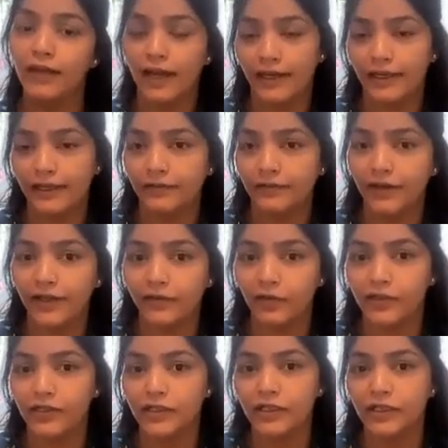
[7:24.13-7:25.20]
either 5
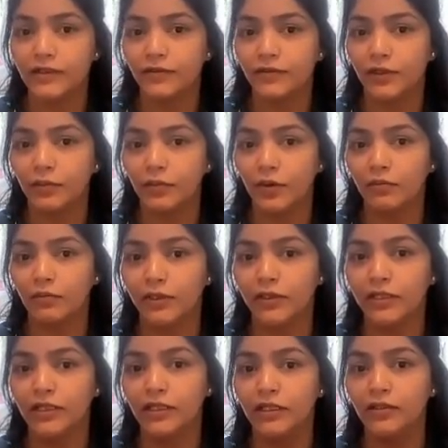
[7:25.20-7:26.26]
or 6 with the
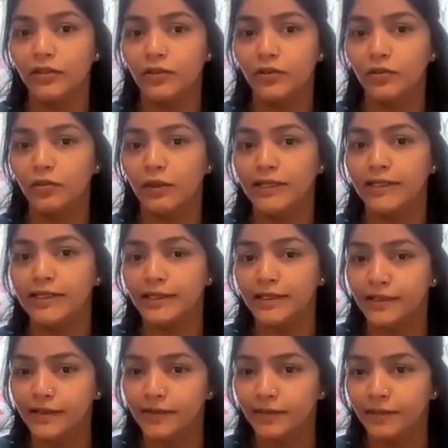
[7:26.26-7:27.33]
probability
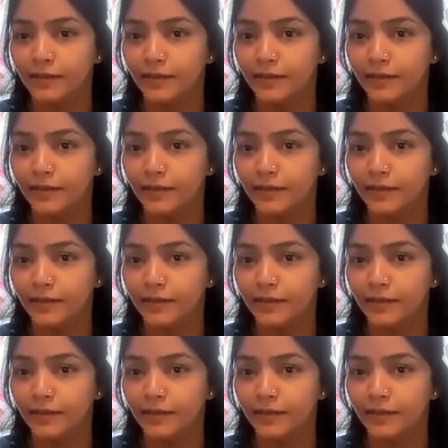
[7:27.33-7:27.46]
2/6.